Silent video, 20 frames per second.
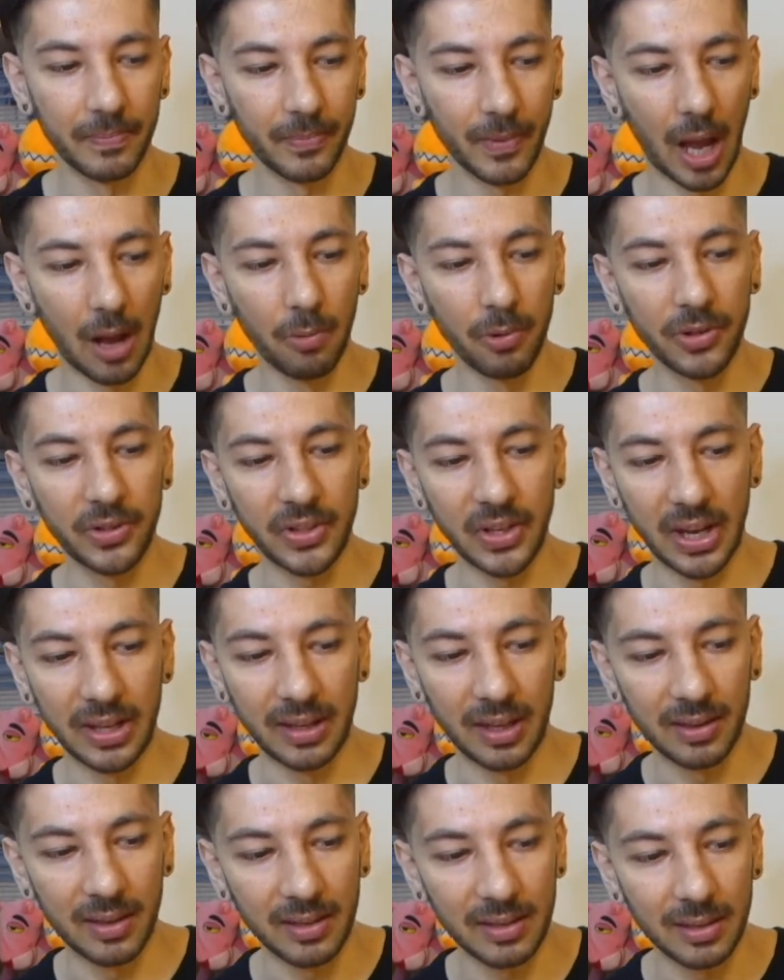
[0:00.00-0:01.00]

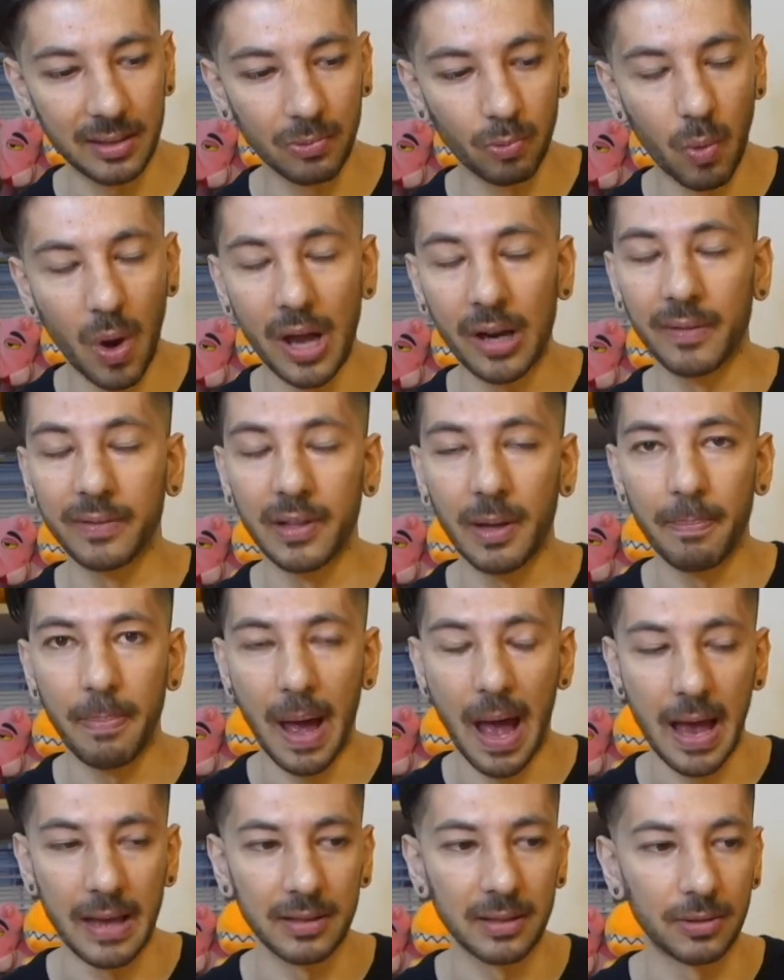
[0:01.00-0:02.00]
that this is one of the
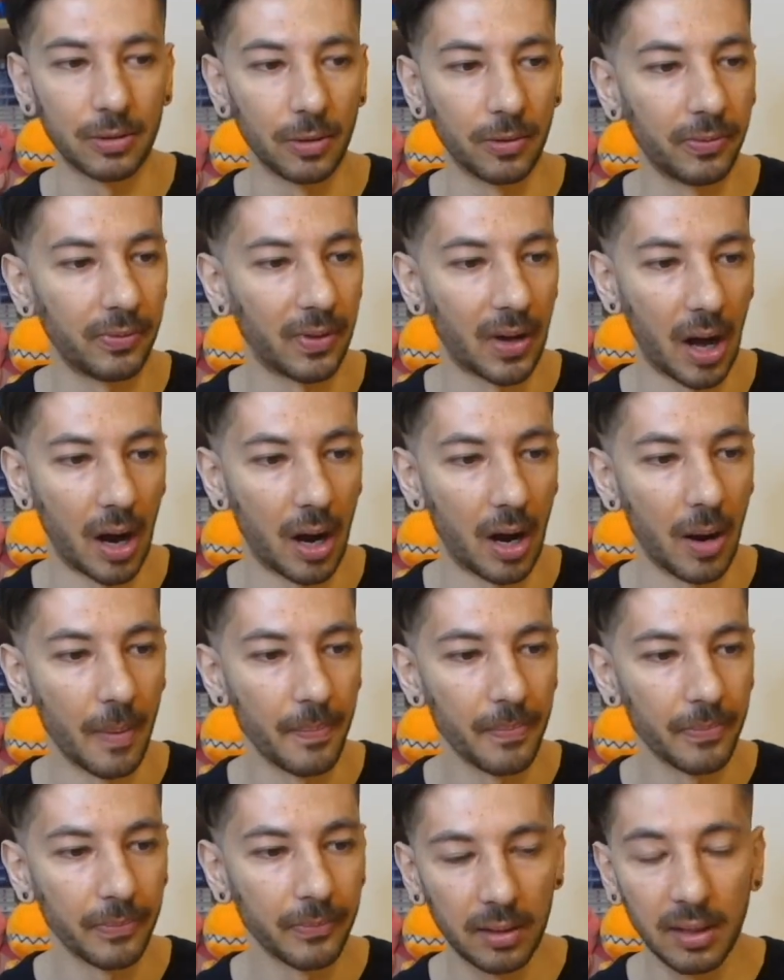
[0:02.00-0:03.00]
best so far.
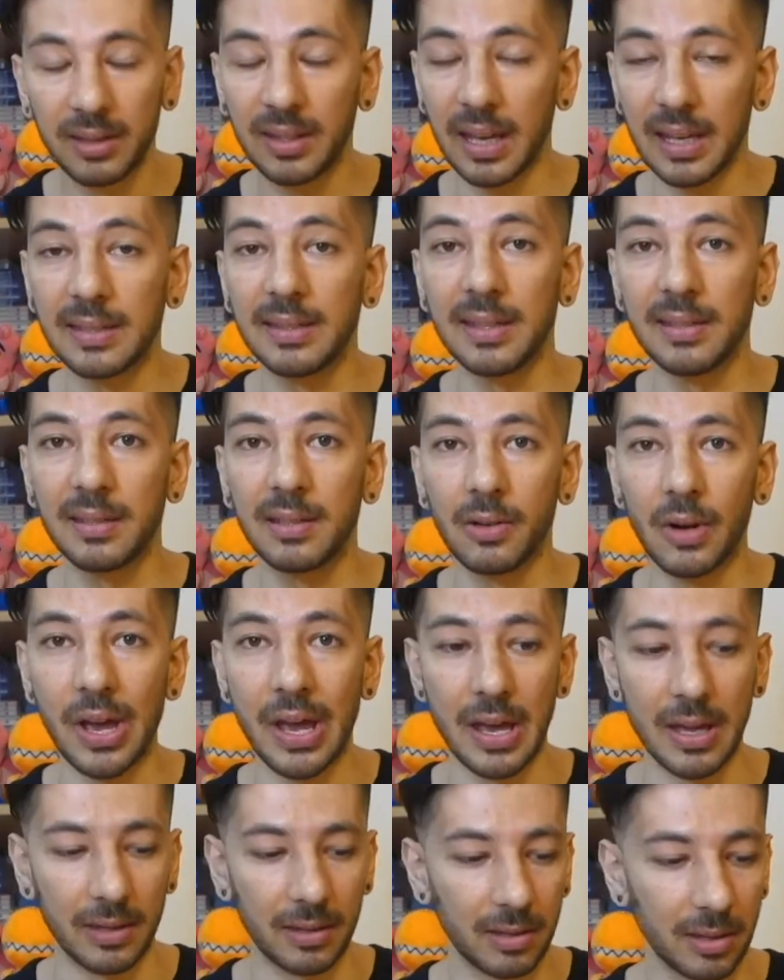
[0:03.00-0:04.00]
The taste is
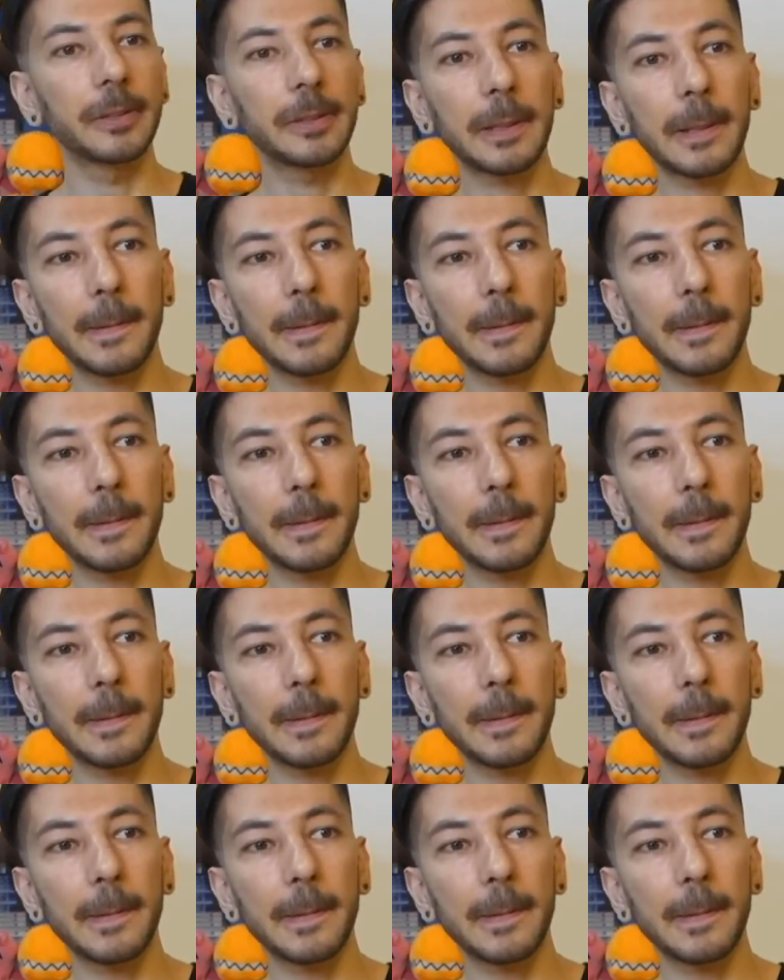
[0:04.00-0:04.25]
great.